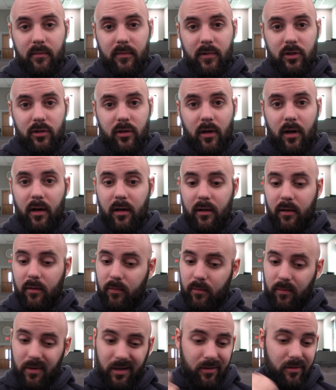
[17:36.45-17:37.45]
the song.
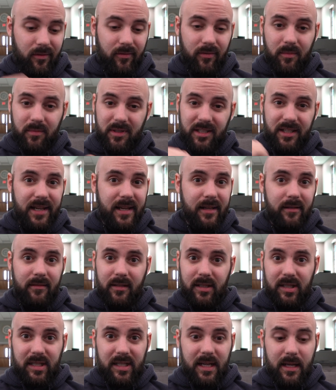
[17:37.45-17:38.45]
We're going from C
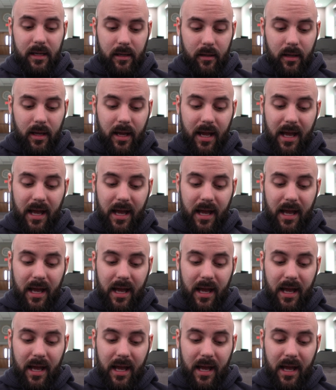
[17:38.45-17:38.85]
to C.